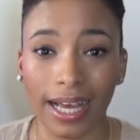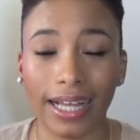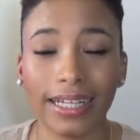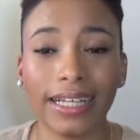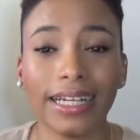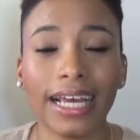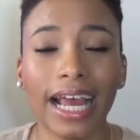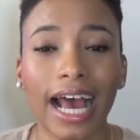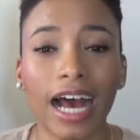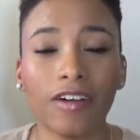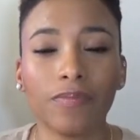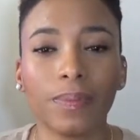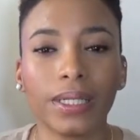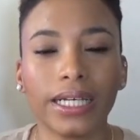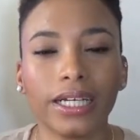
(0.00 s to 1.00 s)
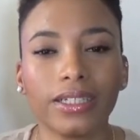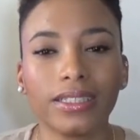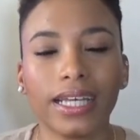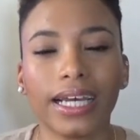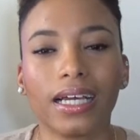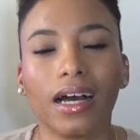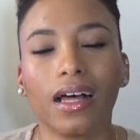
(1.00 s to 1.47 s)
And then they have players
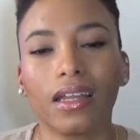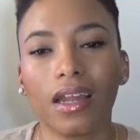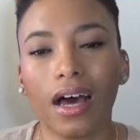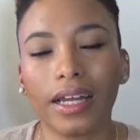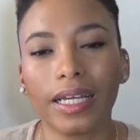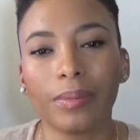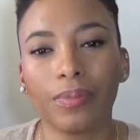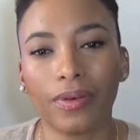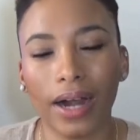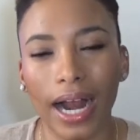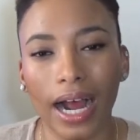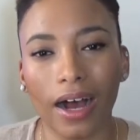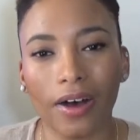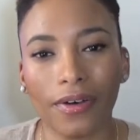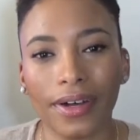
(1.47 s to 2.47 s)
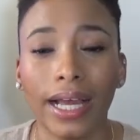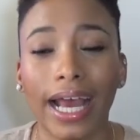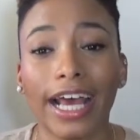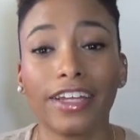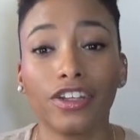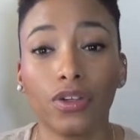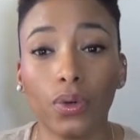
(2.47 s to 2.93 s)
like Kalani Brown
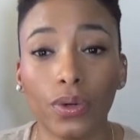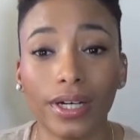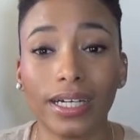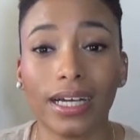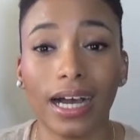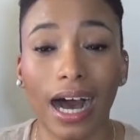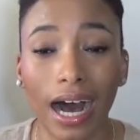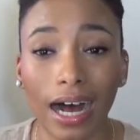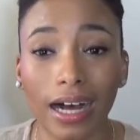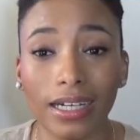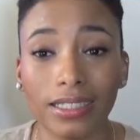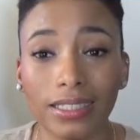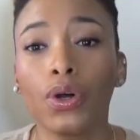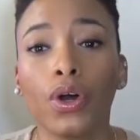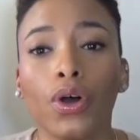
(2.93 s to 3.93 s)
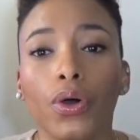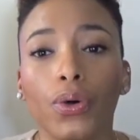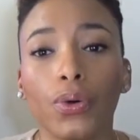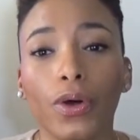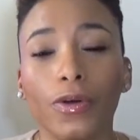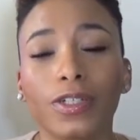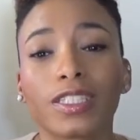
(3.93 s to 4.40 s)
and Lauren Cox,
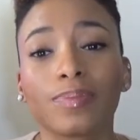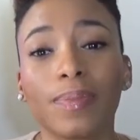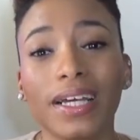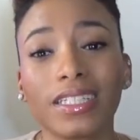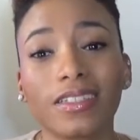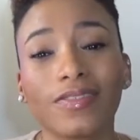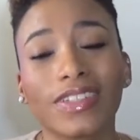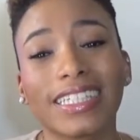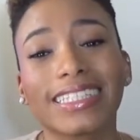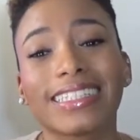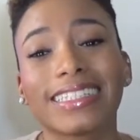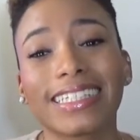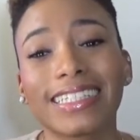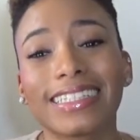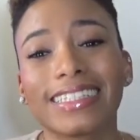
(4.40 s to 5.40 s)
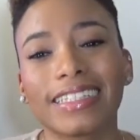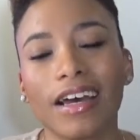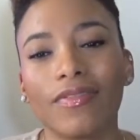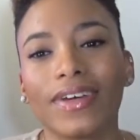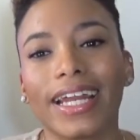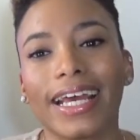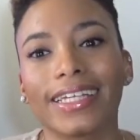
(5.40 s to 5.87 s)
who are respectively
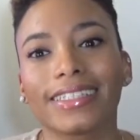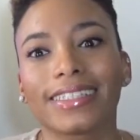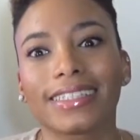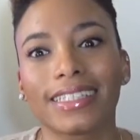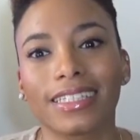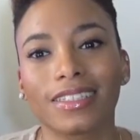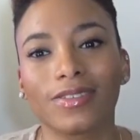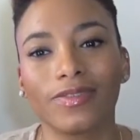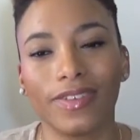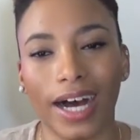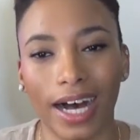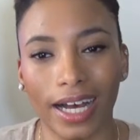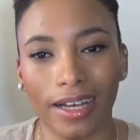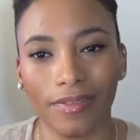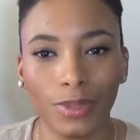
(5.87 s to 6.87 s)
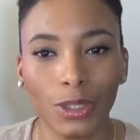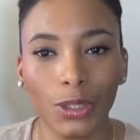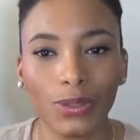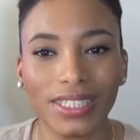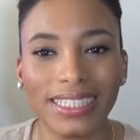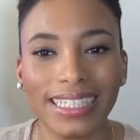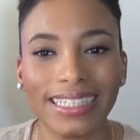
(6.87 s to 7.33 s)
6'7" and 6'5". You
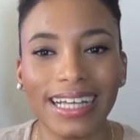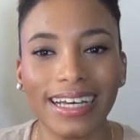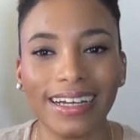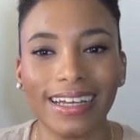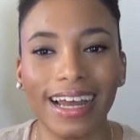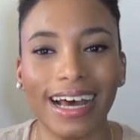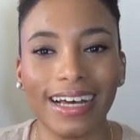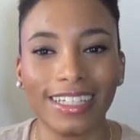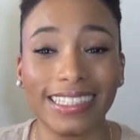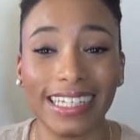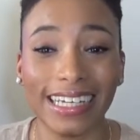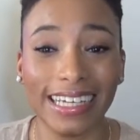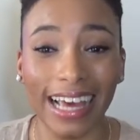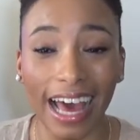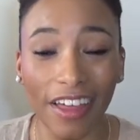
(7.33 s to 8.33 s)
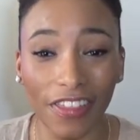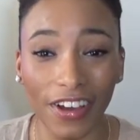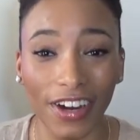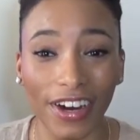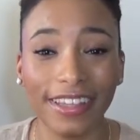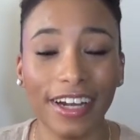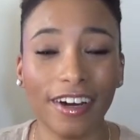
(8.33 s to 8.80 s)
don't see that a lot.
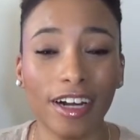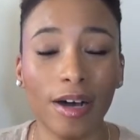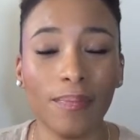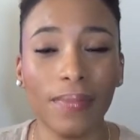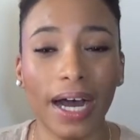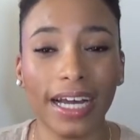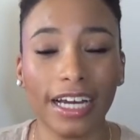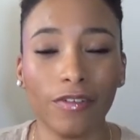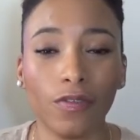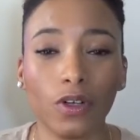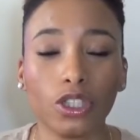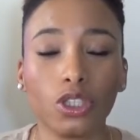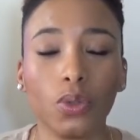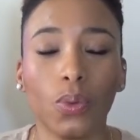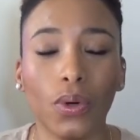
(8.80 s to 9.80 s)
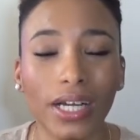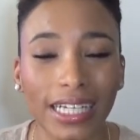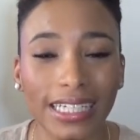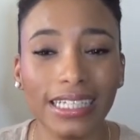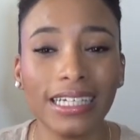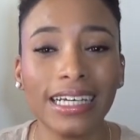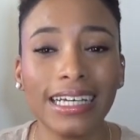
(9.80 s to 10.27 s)
Together, they're combining for
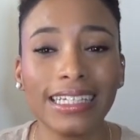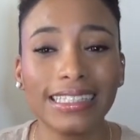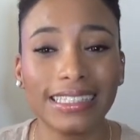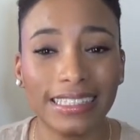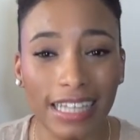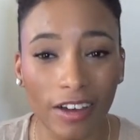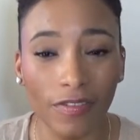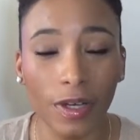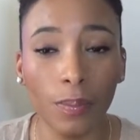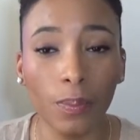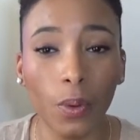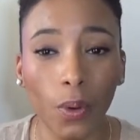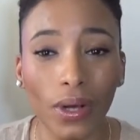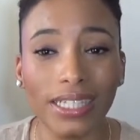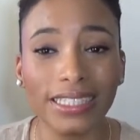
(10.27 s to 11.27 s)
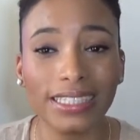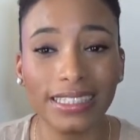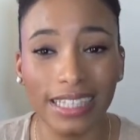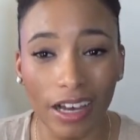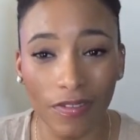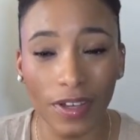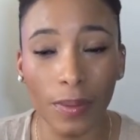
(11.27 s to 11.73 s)

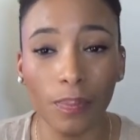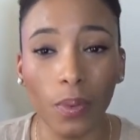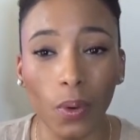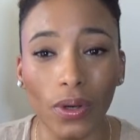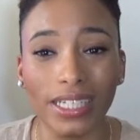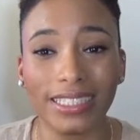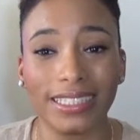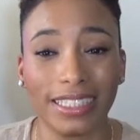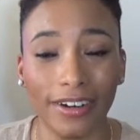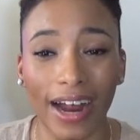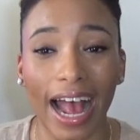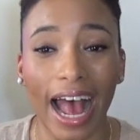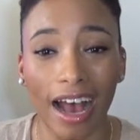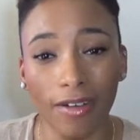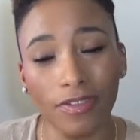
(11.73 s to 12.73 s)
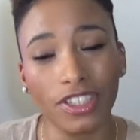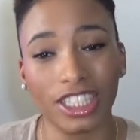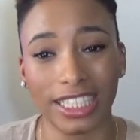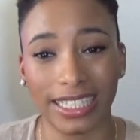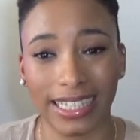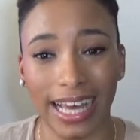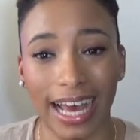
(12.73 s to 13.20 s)
27.7 points. They're
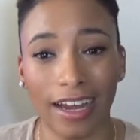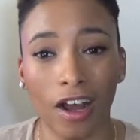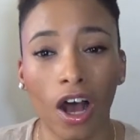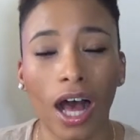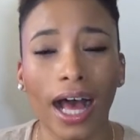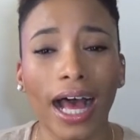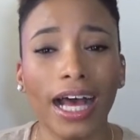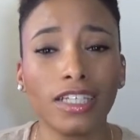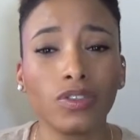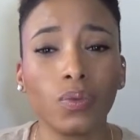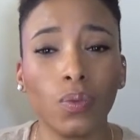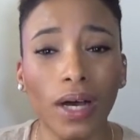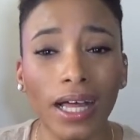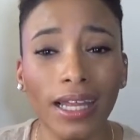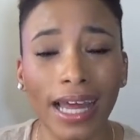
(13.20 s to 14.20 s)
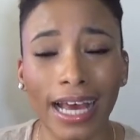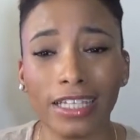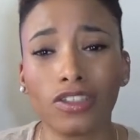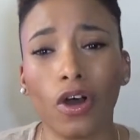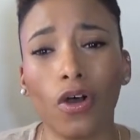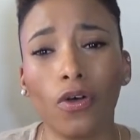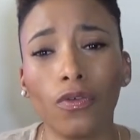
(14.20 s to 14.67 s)
averaging that, as well
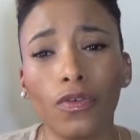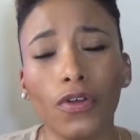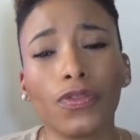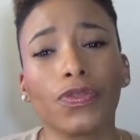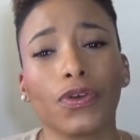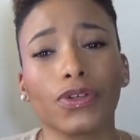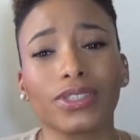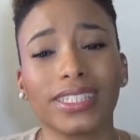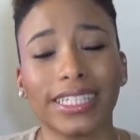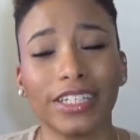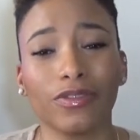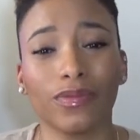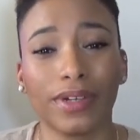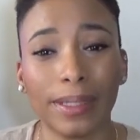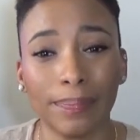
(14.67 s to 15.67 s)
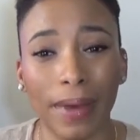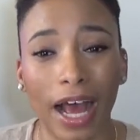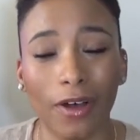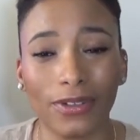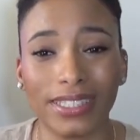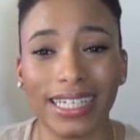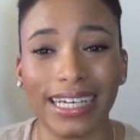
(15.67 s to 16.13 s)
as over 13
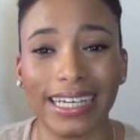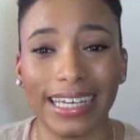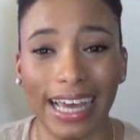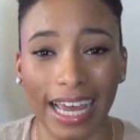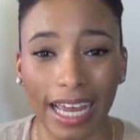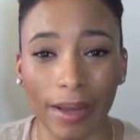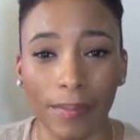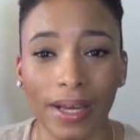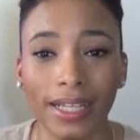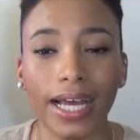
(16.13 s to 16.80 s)
rebounds a game.